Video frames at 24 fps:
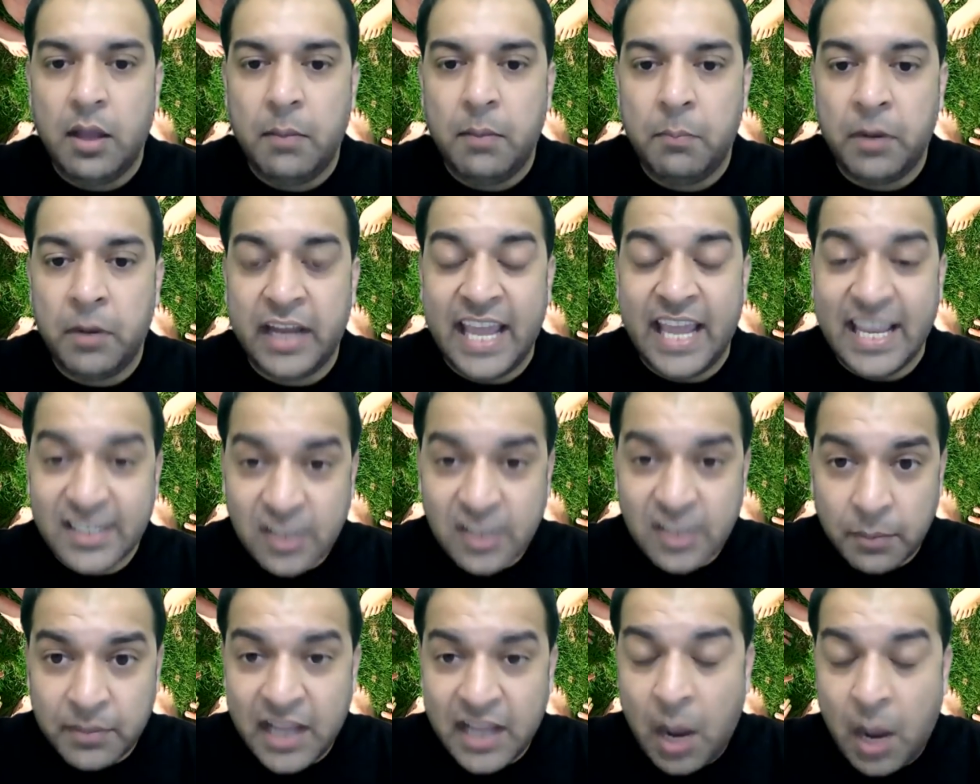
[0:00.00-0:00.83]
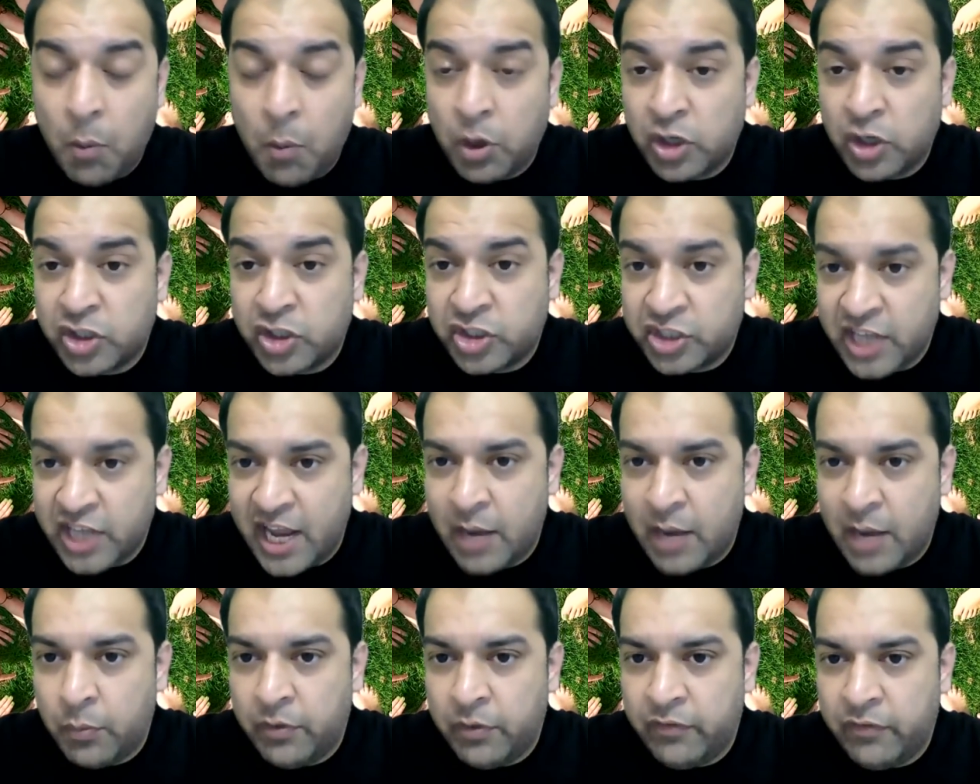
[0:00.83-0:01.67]
But here's something I want to
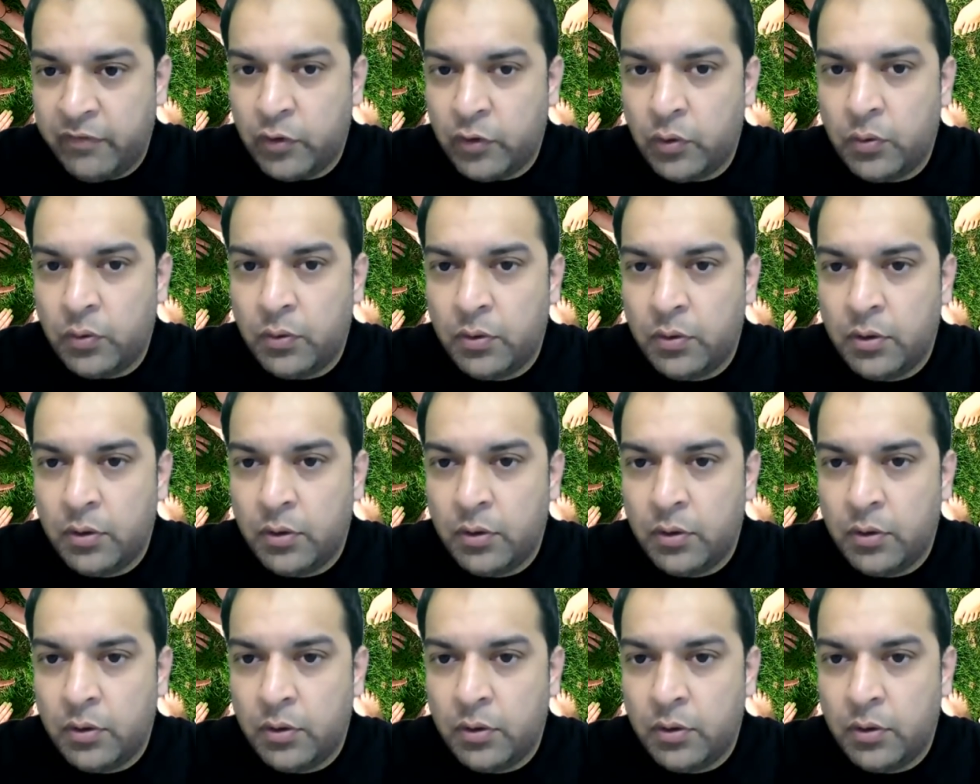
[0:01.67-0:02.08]
share with you.